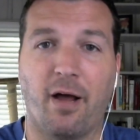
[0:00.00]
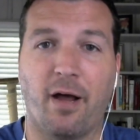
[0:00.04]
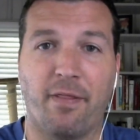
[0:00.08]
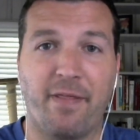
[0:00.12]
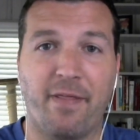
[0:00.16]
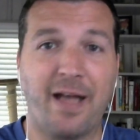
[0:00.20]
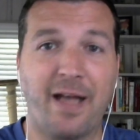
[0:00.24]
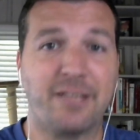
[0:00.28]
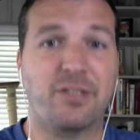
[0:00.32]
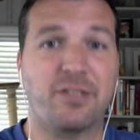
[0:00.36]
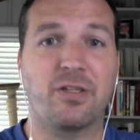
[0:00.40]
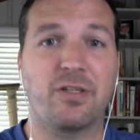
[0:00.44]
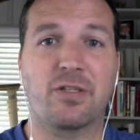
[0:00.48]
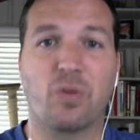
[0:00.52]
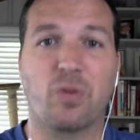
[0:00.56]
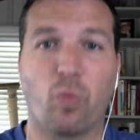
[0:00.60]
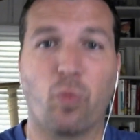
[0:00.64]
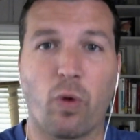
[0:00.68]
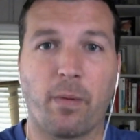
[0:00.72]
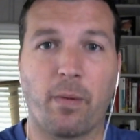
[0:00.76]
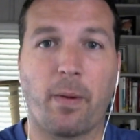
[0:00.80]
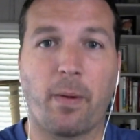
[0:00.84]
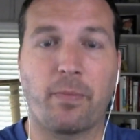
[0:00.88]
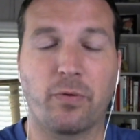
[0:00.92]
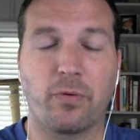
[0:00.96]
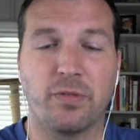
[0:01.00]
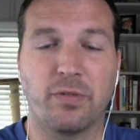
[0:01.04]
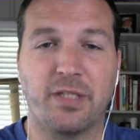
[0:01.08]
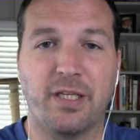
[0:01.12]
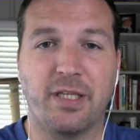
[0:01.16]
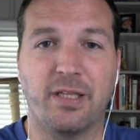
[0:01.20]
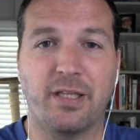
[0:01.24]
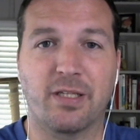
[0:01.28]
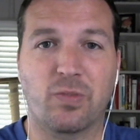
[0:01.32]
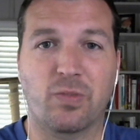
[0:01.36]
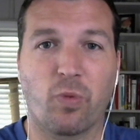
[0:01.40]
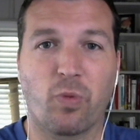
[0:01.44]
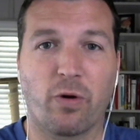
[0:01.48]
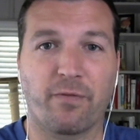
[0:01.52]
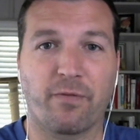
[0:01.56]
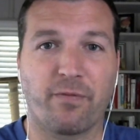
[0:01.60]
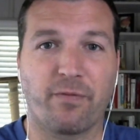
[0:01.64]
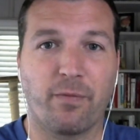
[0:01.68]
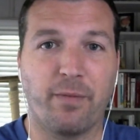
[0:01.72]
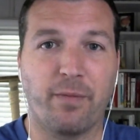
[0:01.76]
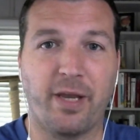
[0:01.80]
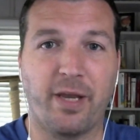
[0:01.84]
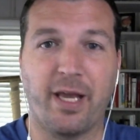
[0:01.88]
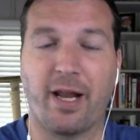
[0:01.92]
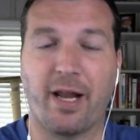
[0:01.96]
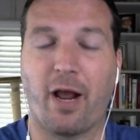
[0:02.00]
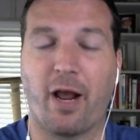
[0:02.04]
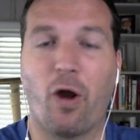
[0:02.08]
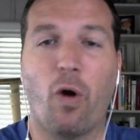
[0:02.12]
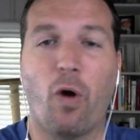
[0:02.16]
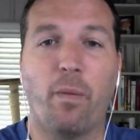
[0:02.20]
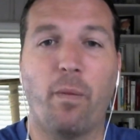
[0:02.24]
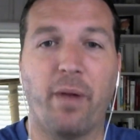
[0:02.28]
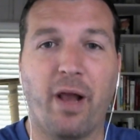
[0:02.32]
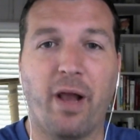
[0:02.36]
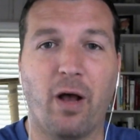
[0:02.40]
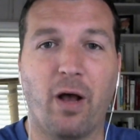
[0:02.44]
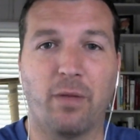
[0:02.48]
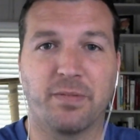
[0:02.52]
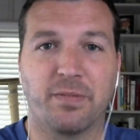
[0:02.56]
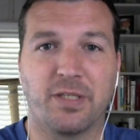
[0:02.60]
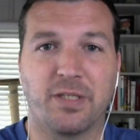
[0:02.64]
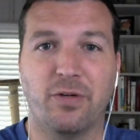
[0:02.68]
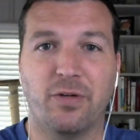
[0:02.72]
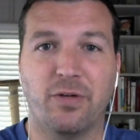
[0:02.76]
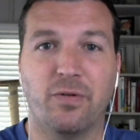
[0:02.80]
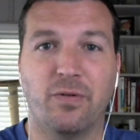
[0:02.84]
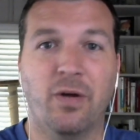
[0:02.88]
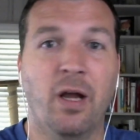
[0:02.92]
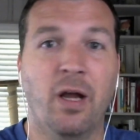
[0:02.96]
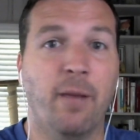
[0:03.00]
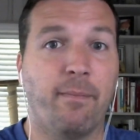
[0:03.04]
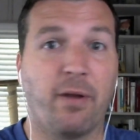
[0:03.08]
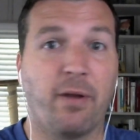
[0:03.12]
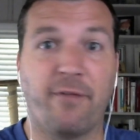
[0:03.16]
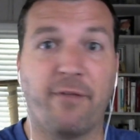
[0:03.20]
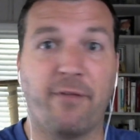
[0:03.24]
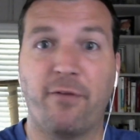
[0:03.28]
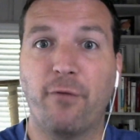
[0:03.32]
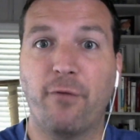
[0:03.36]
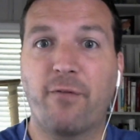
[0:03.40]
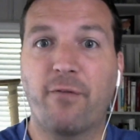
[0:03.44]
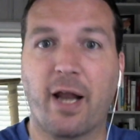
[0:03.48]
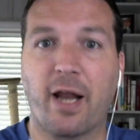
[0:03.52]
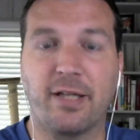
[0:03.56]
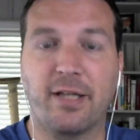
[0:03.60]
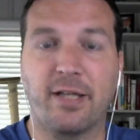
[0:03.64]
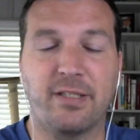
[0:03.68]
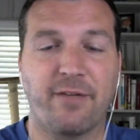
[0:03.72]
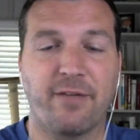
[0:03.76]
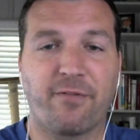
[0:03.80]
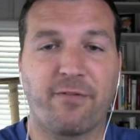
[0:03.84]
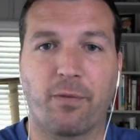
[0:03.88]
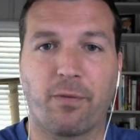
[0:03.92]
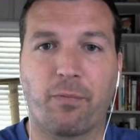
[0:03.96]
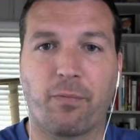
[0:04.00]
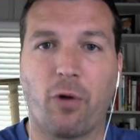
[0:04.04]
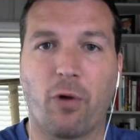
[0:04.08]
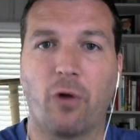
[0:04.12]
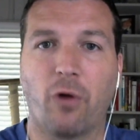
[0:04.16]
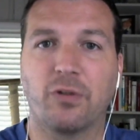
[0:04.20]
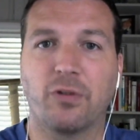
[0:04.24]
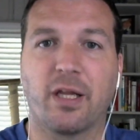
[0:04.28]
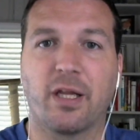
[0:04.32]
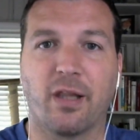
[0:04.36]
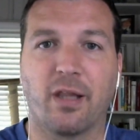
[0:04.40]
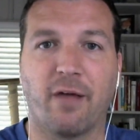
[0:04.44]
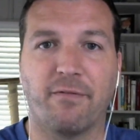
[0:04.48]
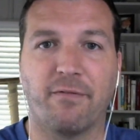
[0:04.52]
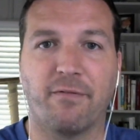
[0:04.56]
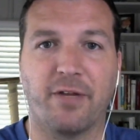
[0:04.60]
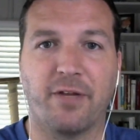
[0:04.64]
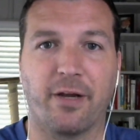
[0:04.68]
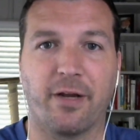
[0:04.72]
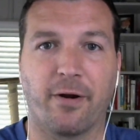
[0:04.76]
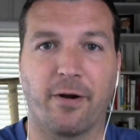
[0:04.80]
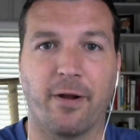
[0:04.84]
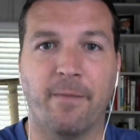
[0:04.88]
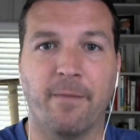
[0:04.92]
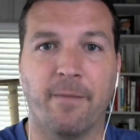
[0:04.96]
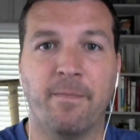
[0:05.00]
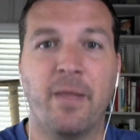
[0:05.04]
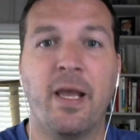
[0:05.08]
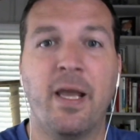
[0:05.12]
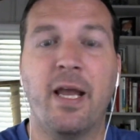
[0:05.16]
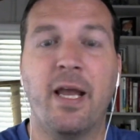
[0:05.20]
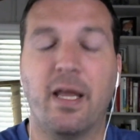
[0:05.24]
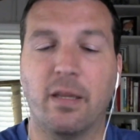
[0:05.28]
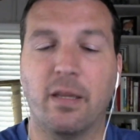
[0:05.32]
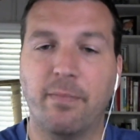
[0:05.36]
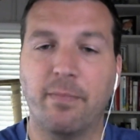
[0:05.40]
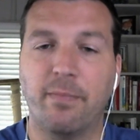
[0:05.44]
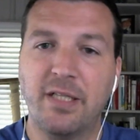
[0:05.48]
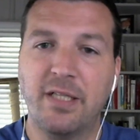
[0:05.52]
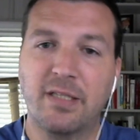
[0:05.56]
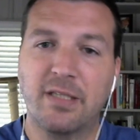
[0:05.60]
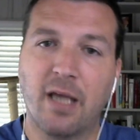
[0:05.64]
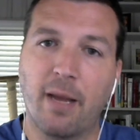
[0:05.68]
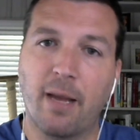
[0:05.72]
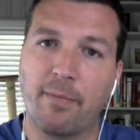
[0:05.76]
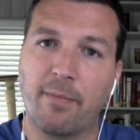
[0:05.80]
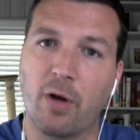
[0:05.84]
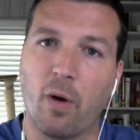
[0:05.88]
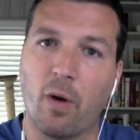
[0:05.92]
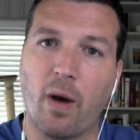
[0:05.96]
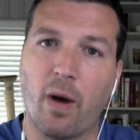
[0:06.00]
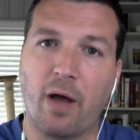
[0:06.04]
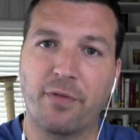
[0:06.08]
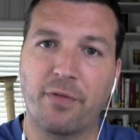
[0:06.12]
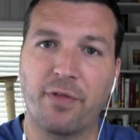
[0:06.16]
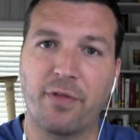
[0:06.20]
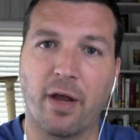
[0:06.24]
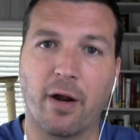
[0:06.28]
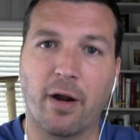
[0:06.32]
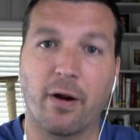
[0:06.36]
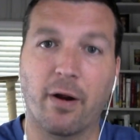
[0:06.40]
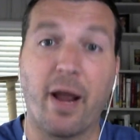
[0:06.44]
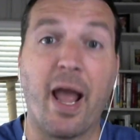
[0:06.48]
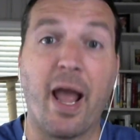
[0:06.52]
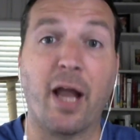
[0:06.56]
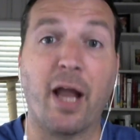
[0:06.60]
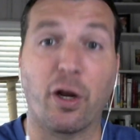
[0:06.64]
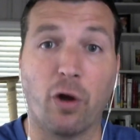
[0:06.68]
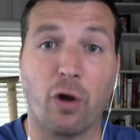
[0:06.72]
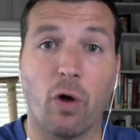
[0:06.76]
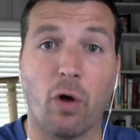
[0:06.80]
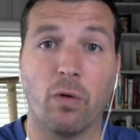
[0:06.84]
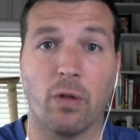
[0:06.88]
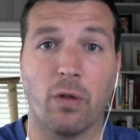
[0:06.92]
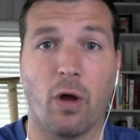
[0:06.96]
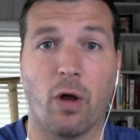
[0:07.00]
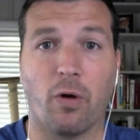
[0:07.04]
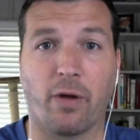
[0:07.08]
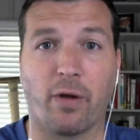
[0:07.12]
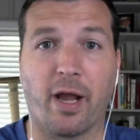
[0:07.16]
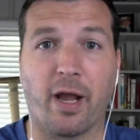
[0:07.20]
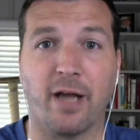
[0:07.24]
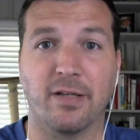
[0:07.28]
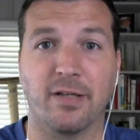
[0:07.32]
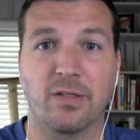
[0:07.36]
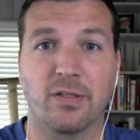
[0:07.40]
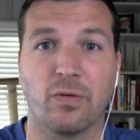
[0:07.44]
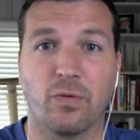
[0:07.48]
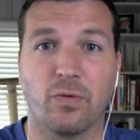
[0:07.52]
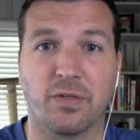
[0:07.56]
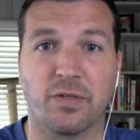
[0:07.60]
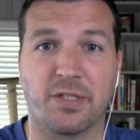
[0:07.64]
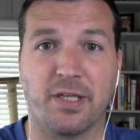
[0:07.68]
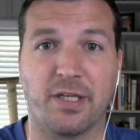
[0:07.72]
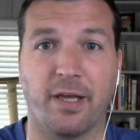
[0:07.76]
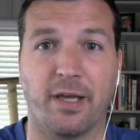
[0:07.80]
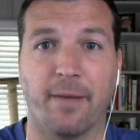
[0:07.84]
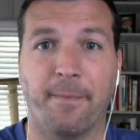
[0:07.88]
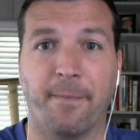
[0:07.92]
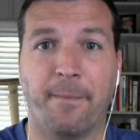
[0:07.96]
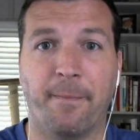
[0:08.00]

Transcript: That's just a warm-up routine that's worked for me, and I hope it helps you. But if you've got a different approach, I'd love to hear it. In the meantime, go out there and go low, guys. We'll see you.